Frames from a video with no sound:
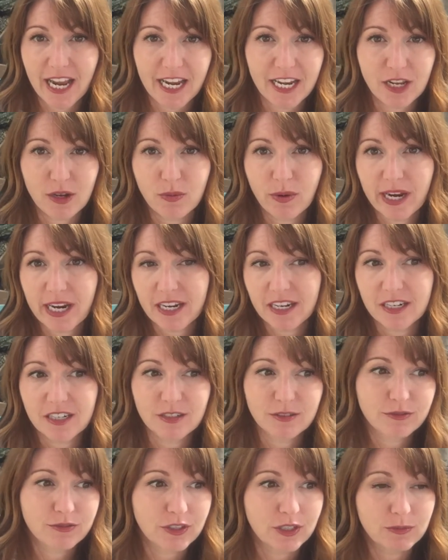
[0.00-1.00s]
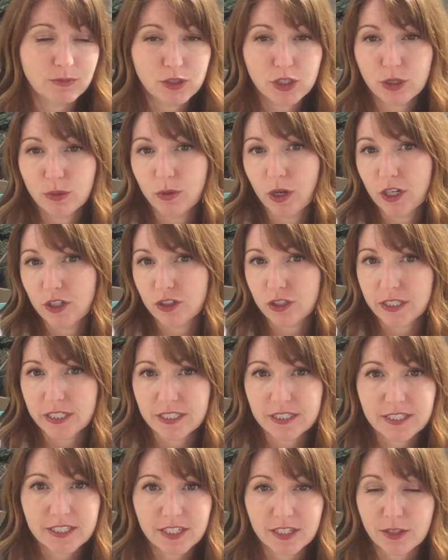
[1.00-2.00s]
anywhere from
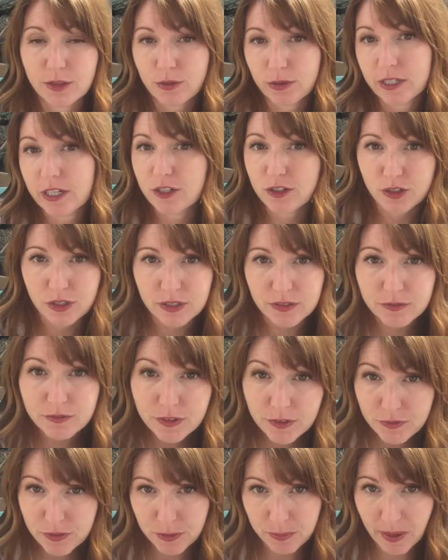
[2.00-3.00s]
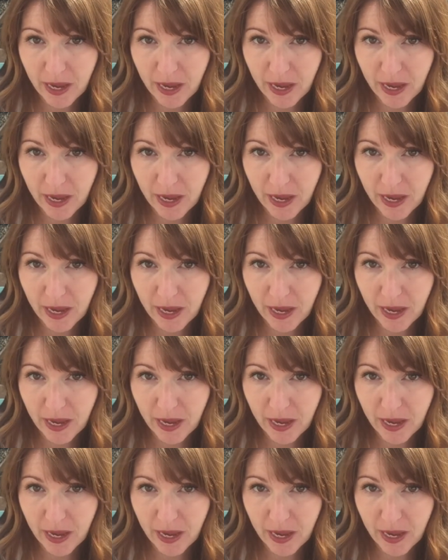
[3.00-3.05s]
200 to 350